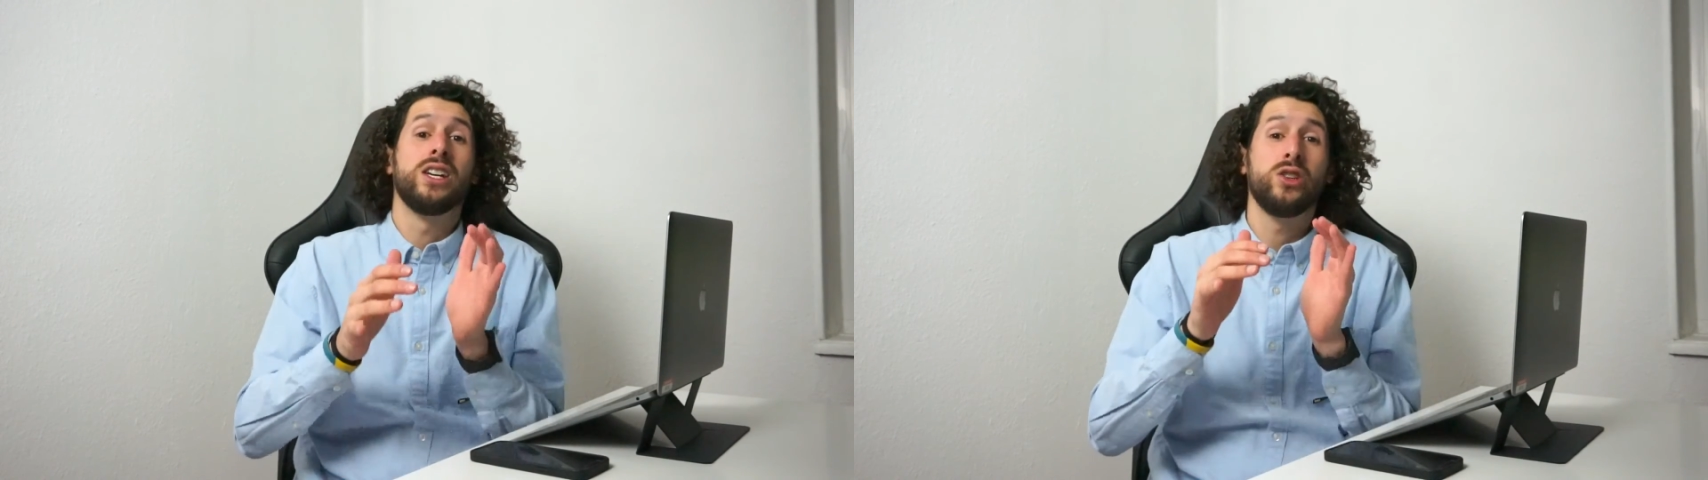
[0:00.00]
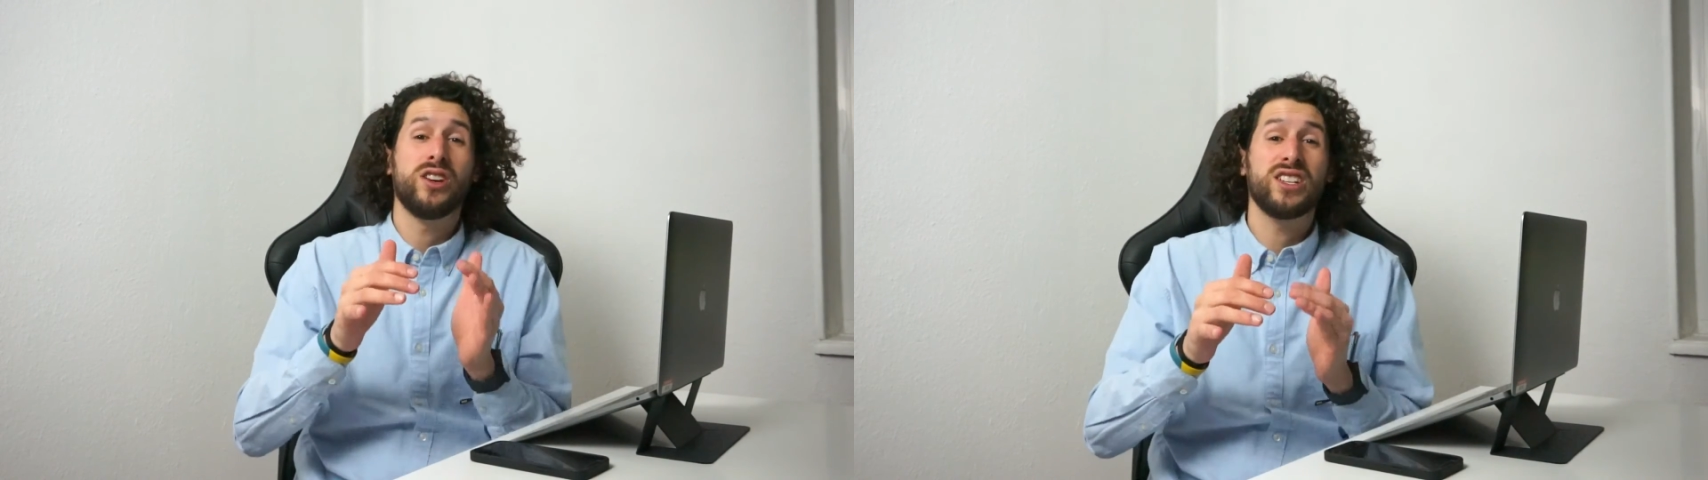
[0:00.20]

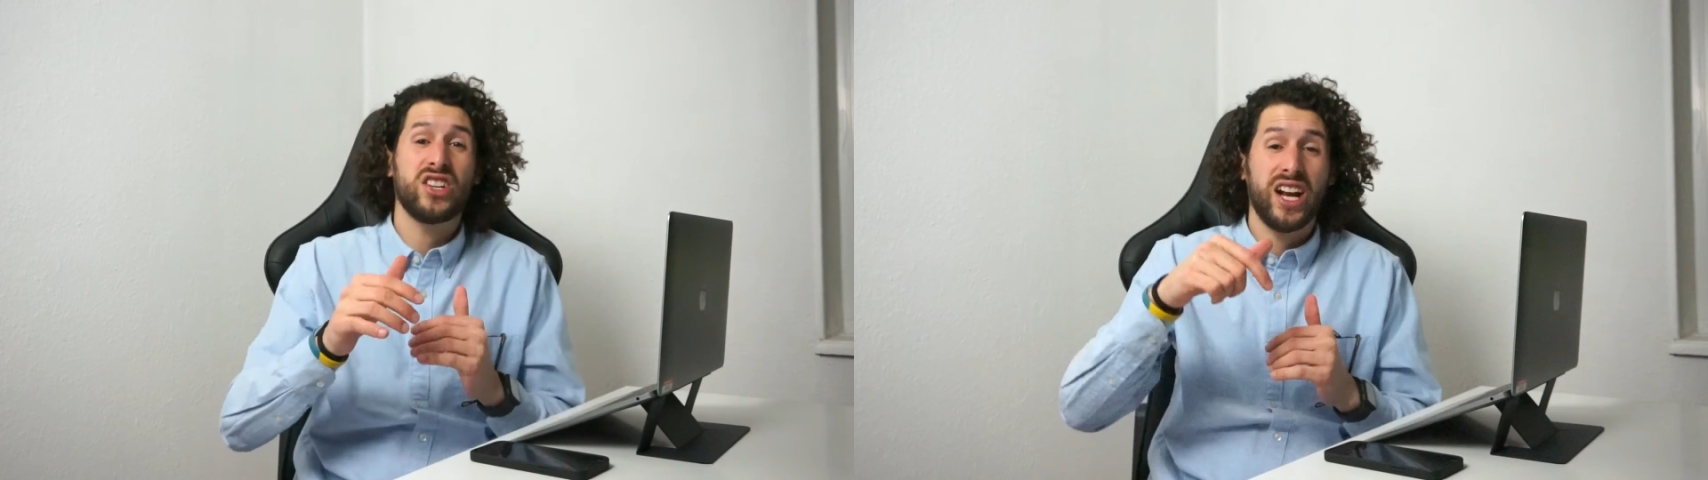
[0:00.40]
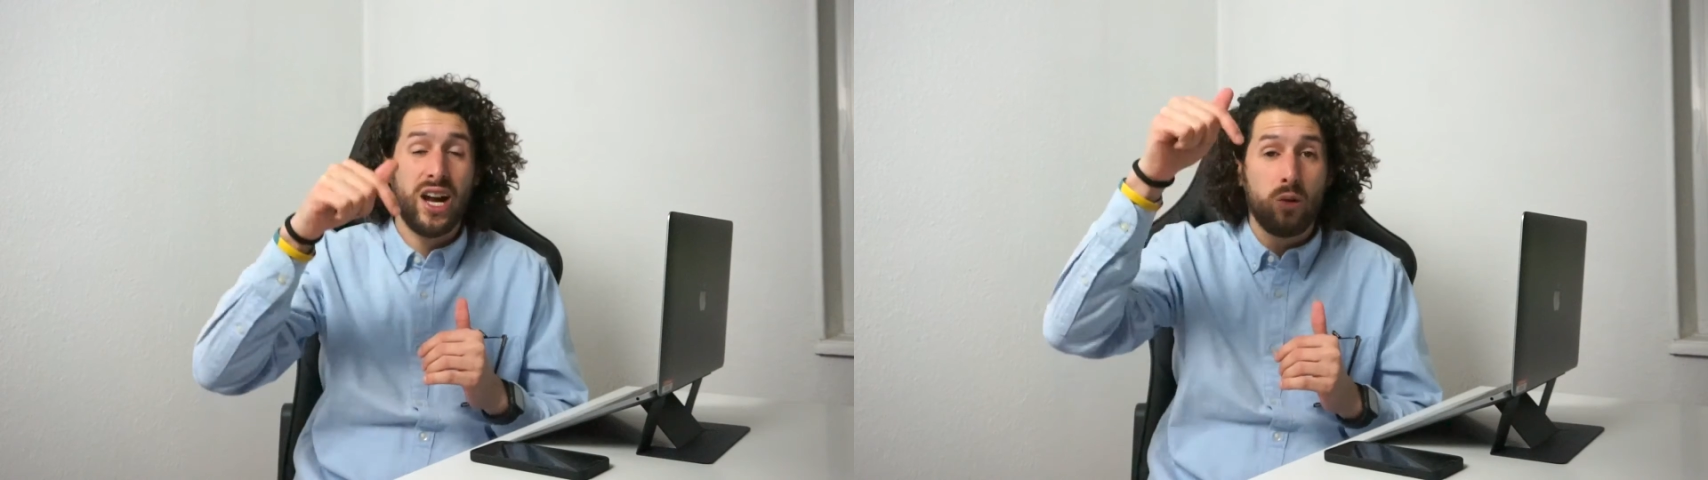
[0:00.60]
you can
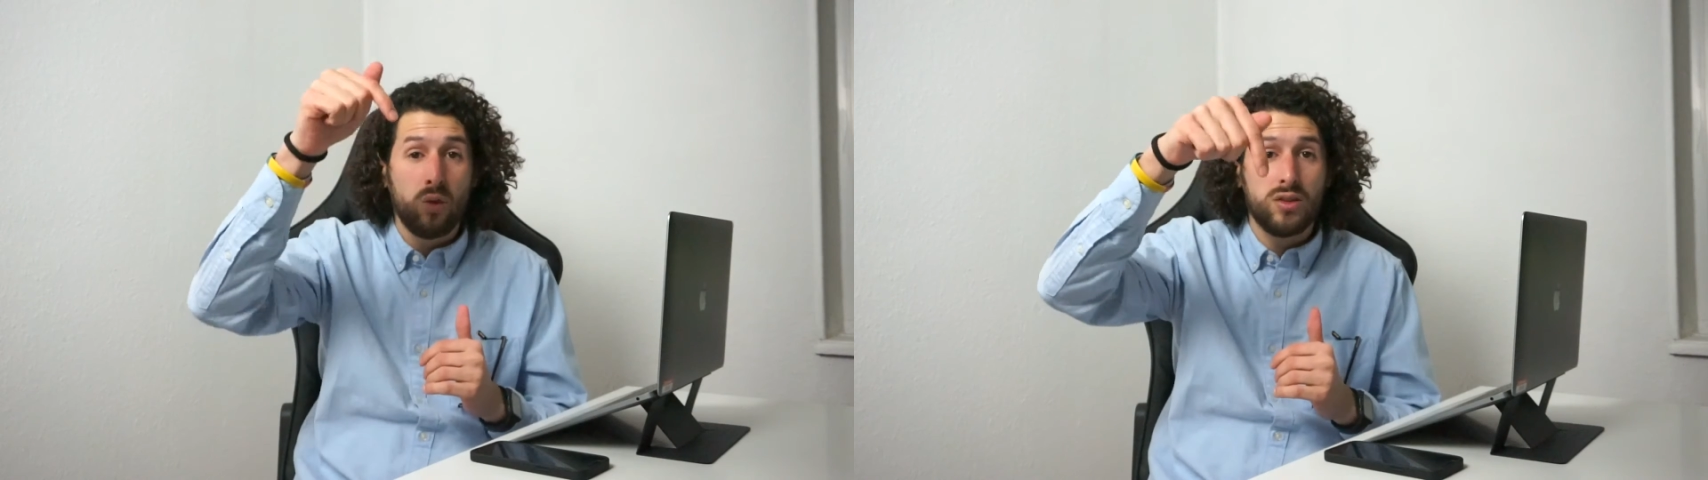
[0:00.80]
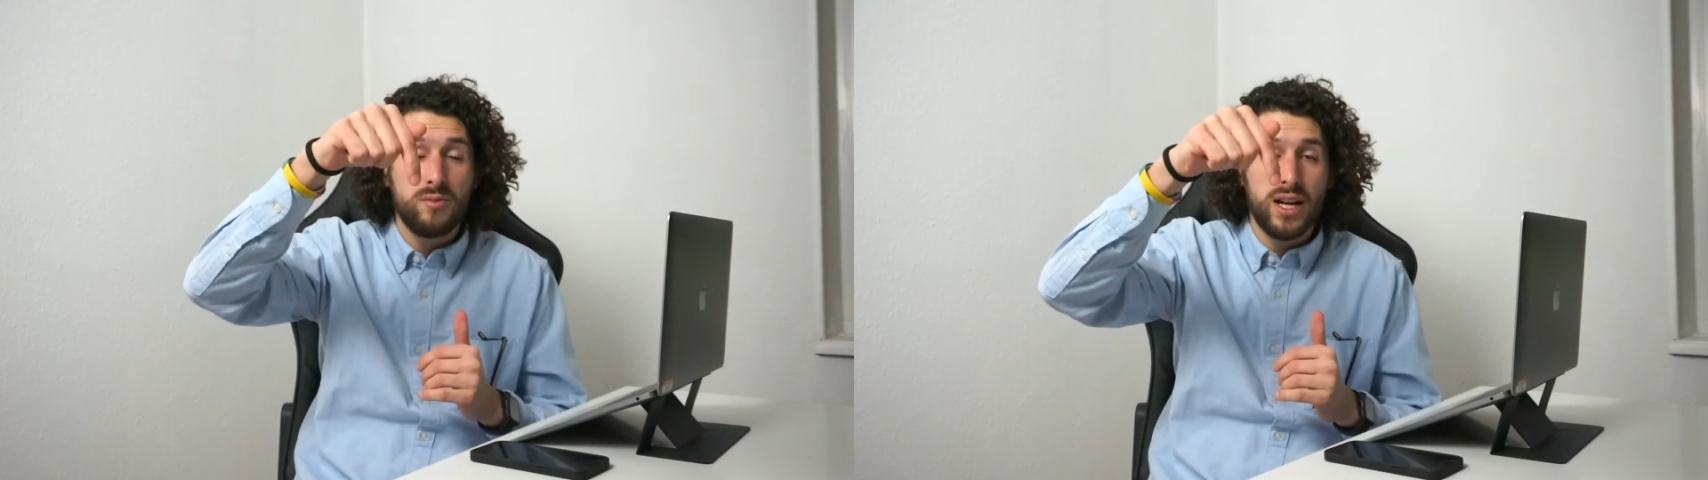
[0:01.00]
check out
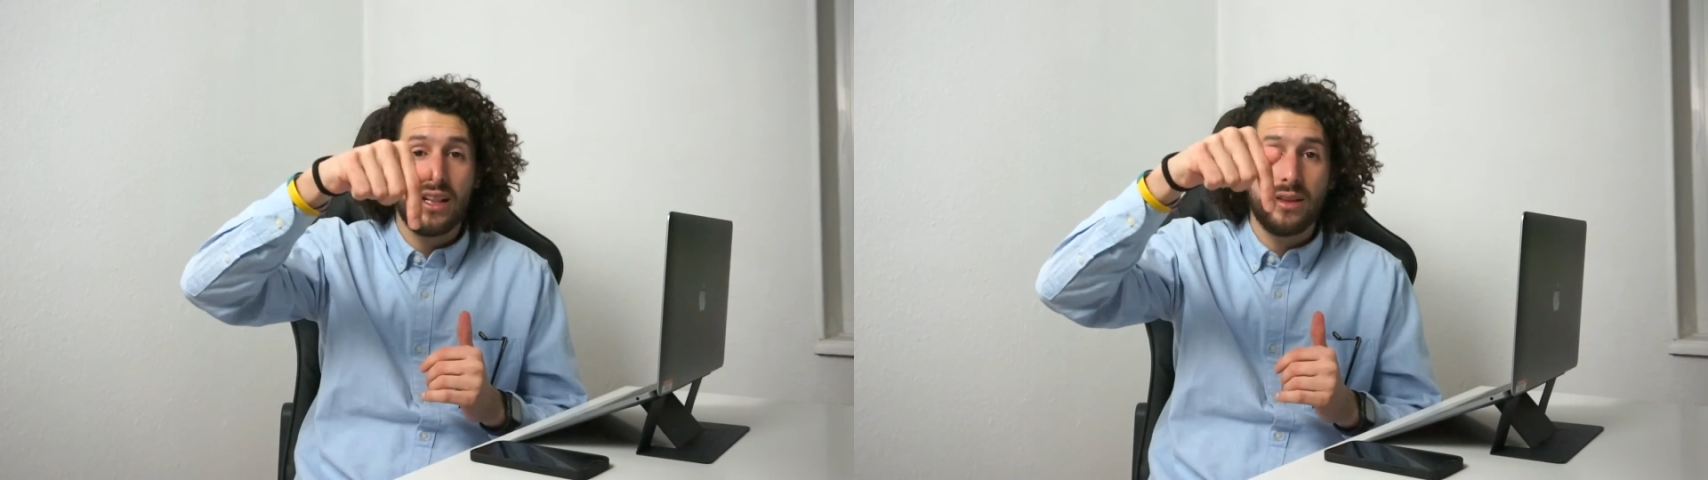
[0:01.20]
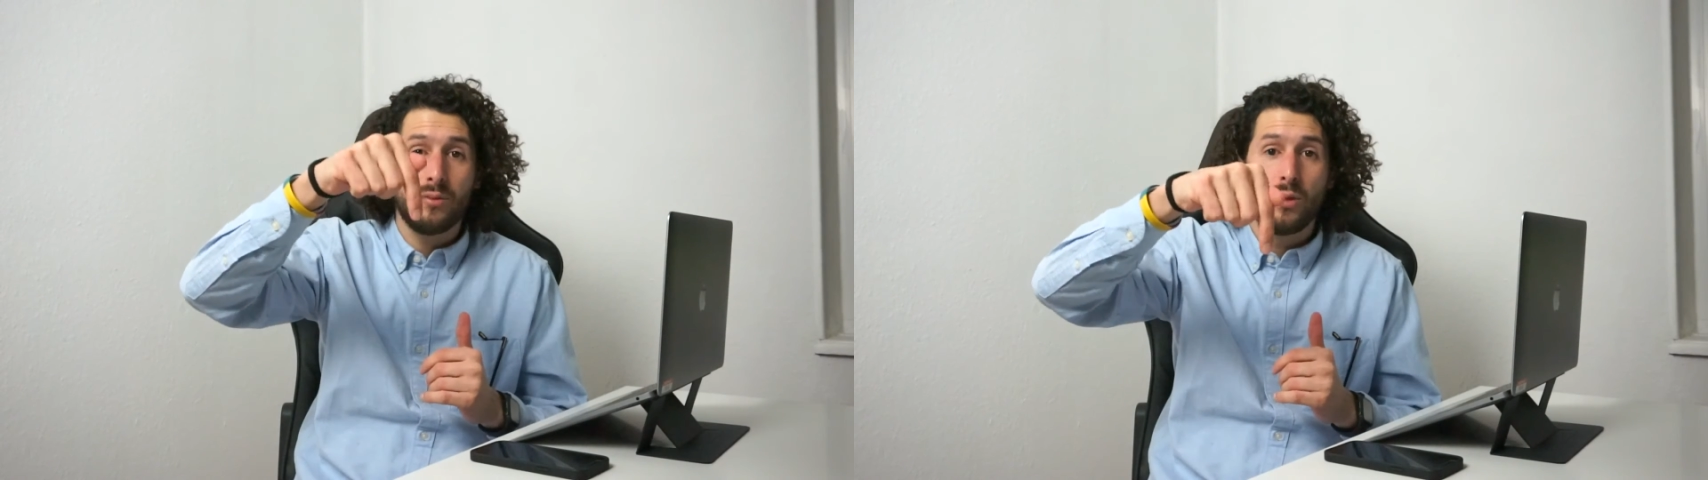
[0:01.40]
one of my
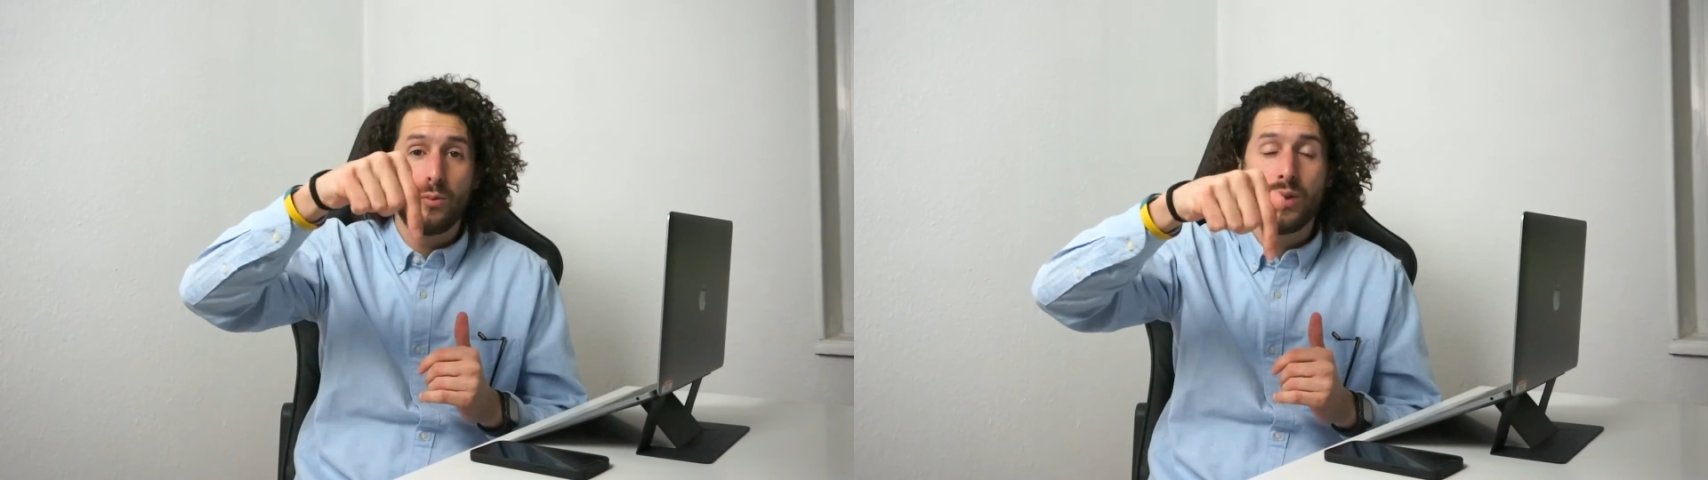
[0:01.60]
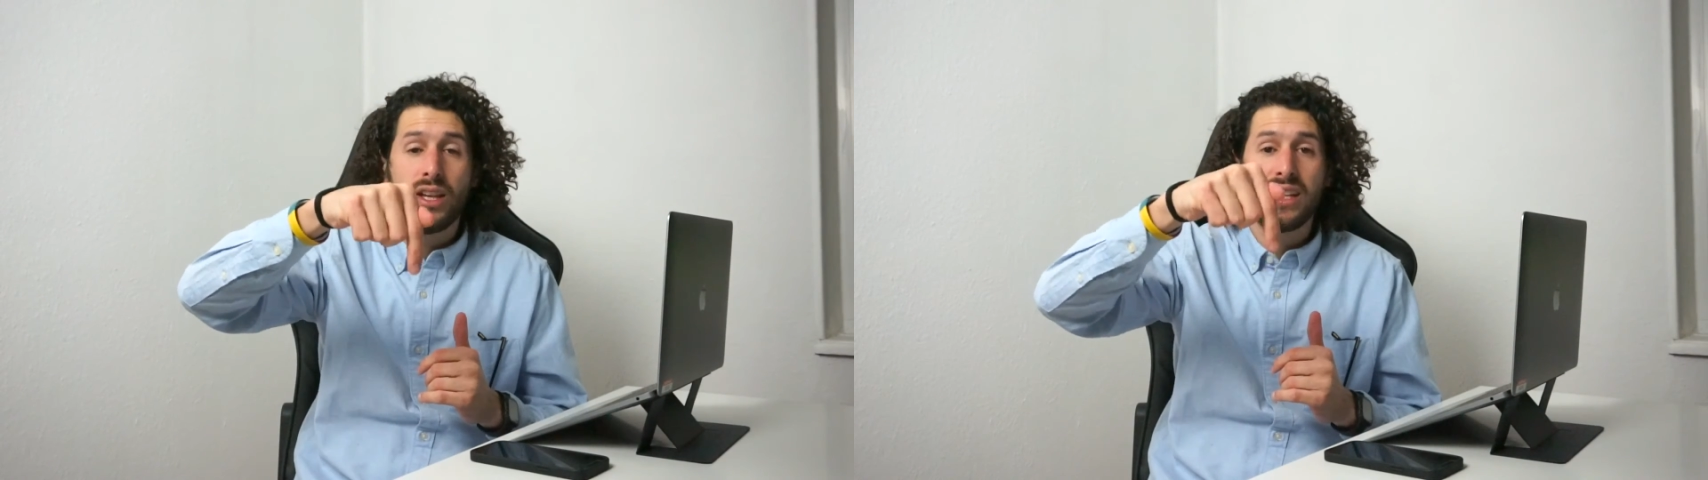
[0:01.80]

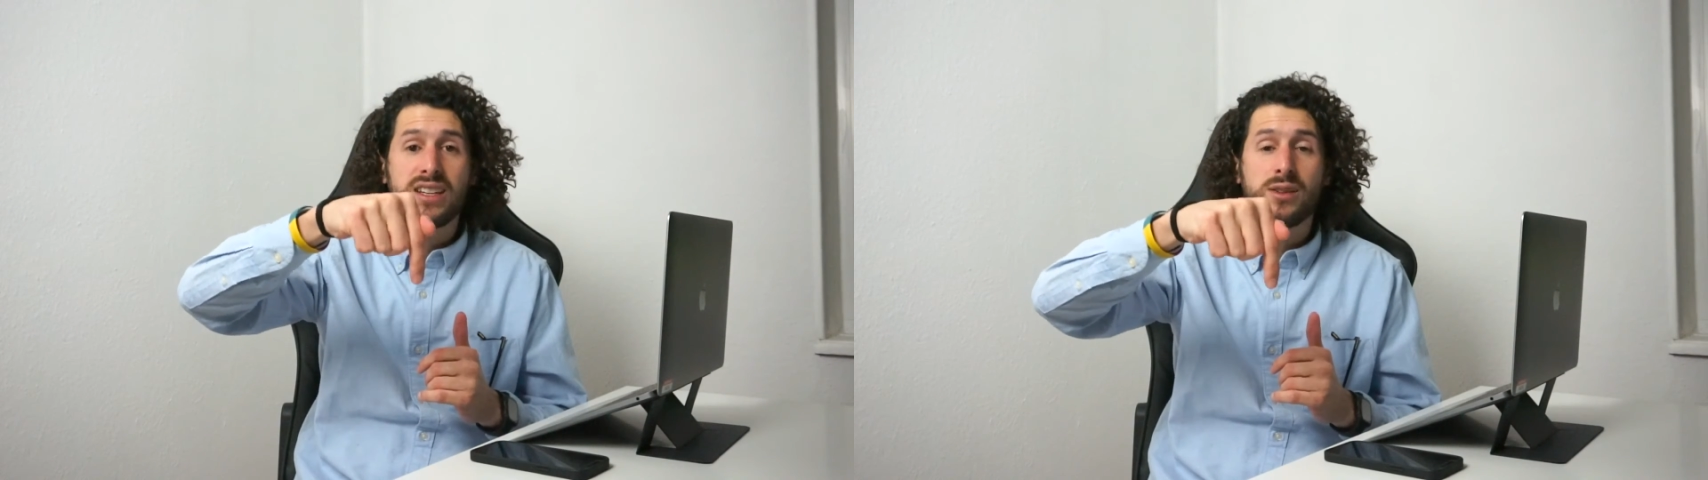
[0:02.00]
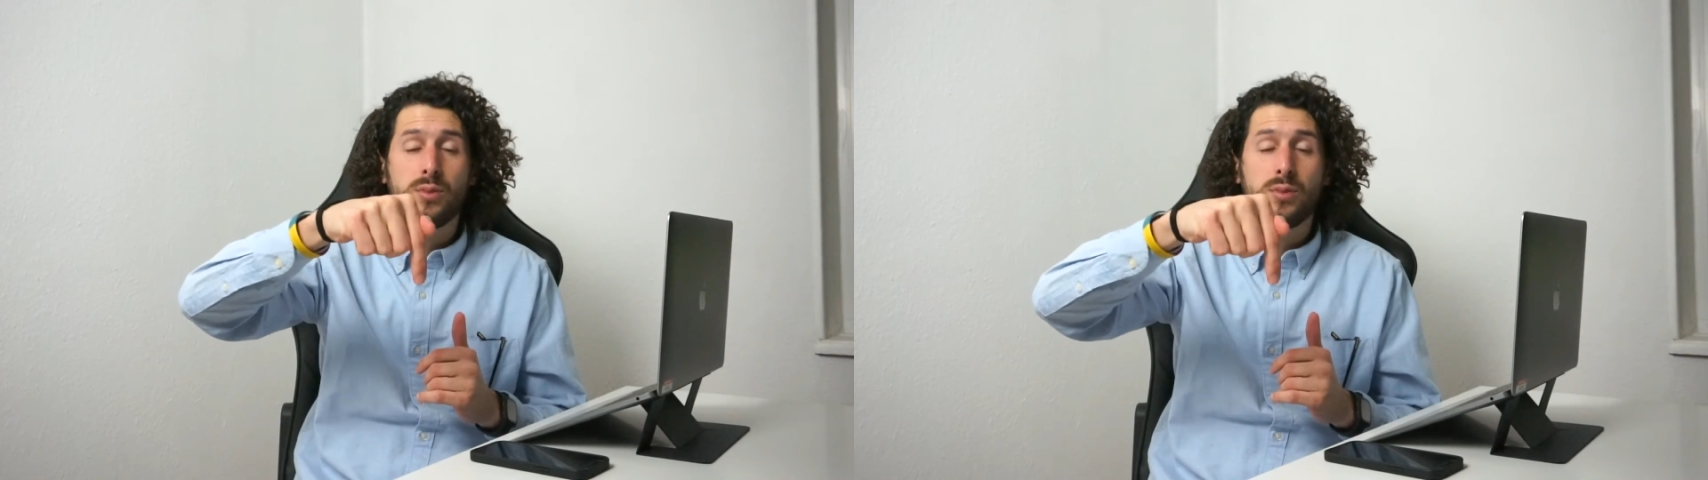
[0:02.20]
LinkedIn